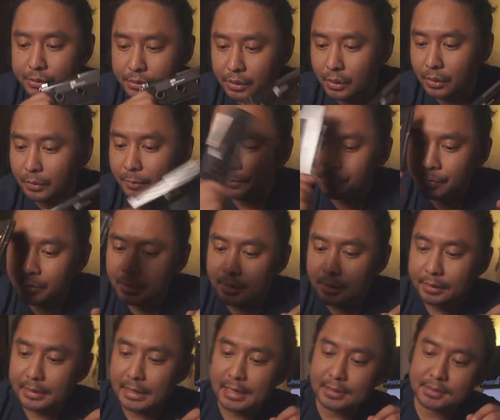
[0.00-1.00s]
So
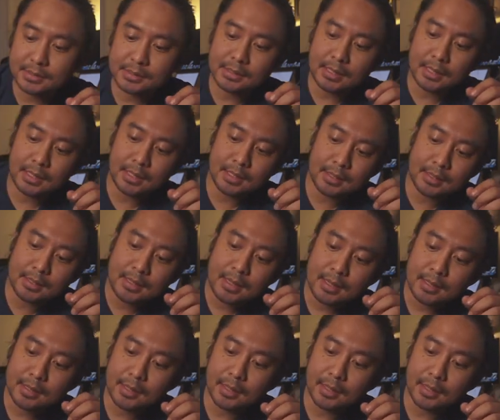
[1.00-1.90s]
that's in